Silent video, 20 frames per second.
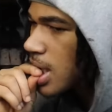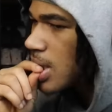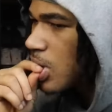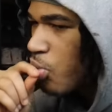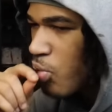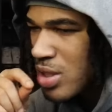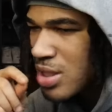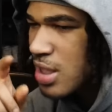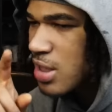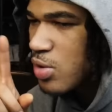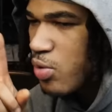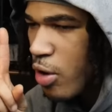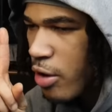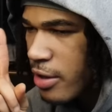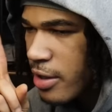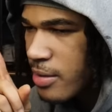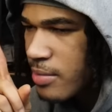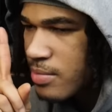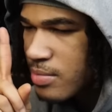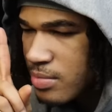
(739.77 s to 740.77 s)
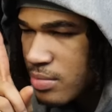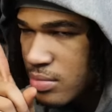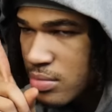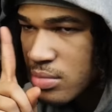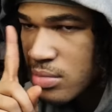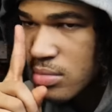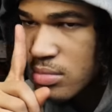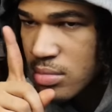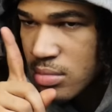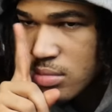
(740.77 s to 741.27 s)
What's a twerking? A
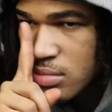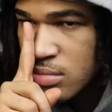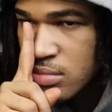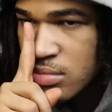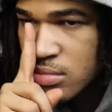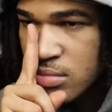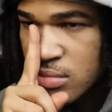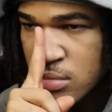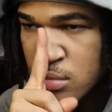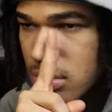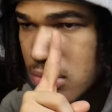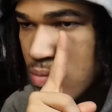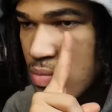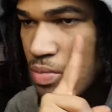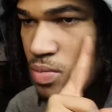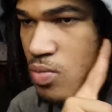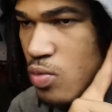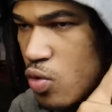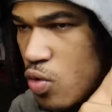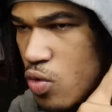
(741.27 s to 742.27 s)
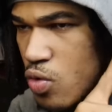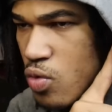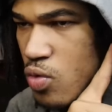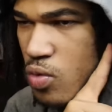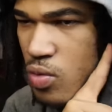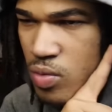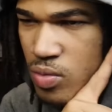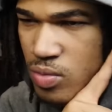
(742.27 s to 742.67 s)
12 car garage. Ooh.